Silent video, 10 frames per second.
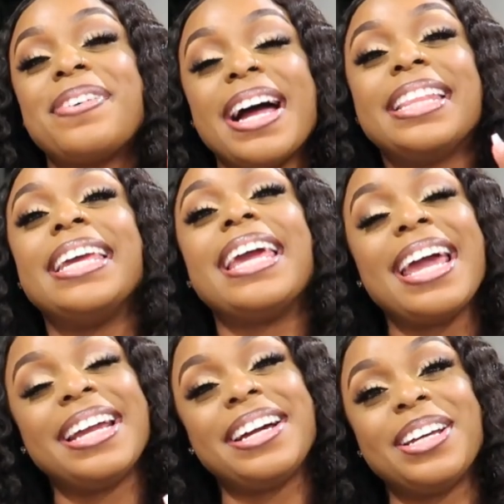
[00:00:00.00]
find the
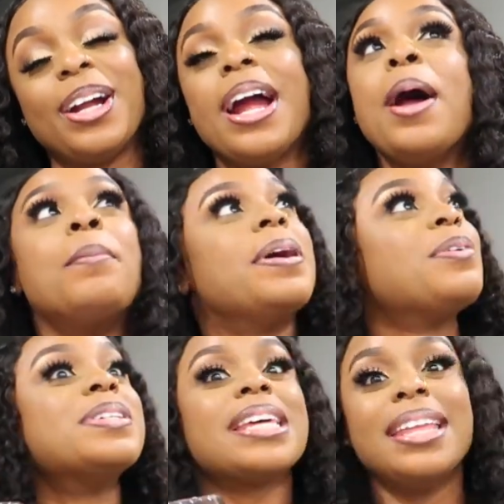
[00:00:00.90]
cake cutter, but
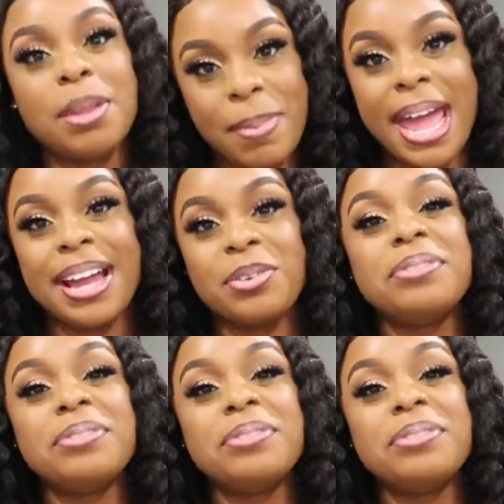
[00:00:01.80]
it was in the back.